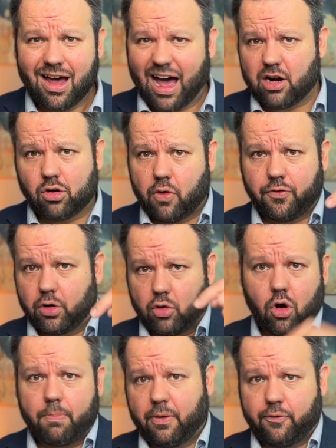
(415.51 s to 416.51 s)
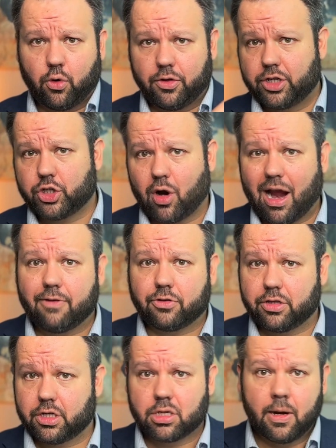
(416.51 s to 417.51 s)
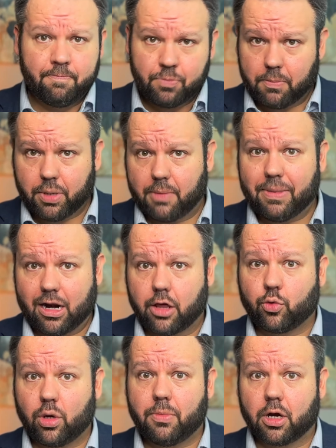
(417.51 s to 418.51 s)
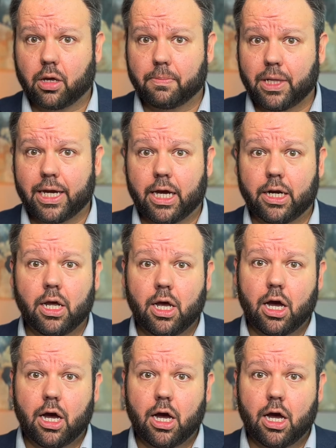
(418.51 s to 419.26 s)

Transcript: I don't know if it'll go up before this or after this, but about a three bucket plan.